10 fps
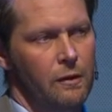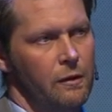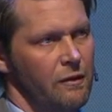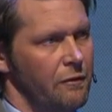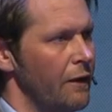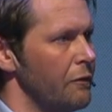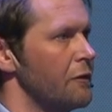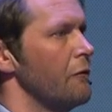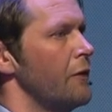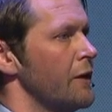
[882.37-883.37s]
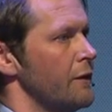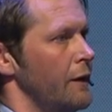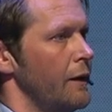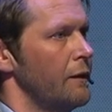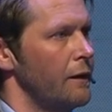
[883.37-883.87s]
events and things
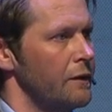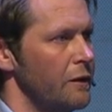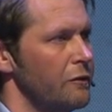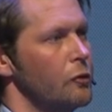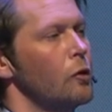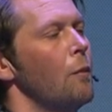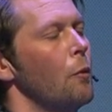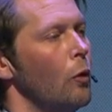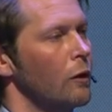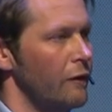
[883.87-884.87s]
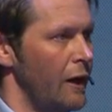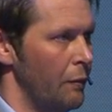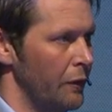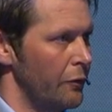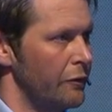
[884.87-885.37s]
like that that just took up all
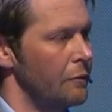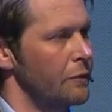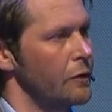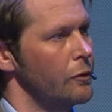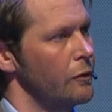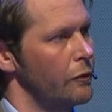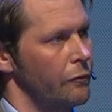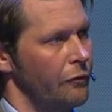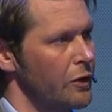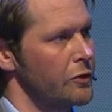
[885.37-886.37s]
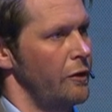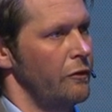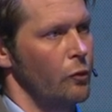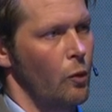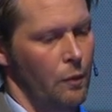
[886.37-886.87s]
time, and the reception couldn't function
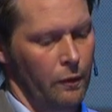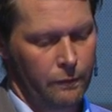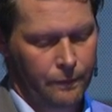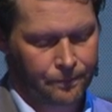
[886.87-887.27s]
as normal.